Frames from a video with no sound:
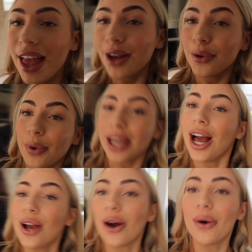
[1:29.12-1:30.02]
then we
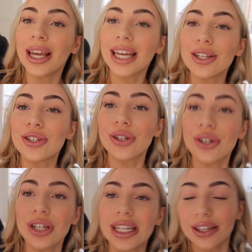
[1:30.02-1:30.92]
are going
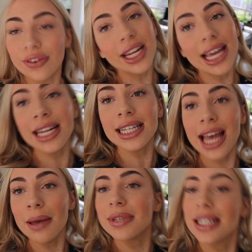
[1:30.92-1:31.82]
to give it an
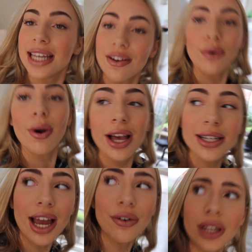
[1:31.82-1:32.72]
attempt and see if it
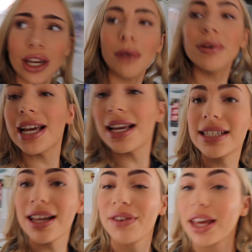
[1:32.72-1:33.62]
works. I really hope it does,
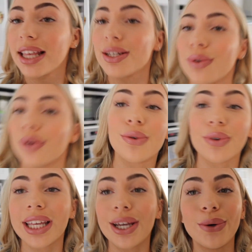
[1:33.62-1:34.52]
because I feel like these will look
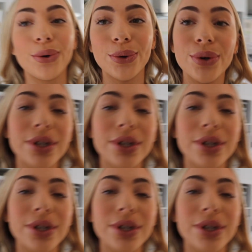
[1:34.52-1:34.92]
really cool.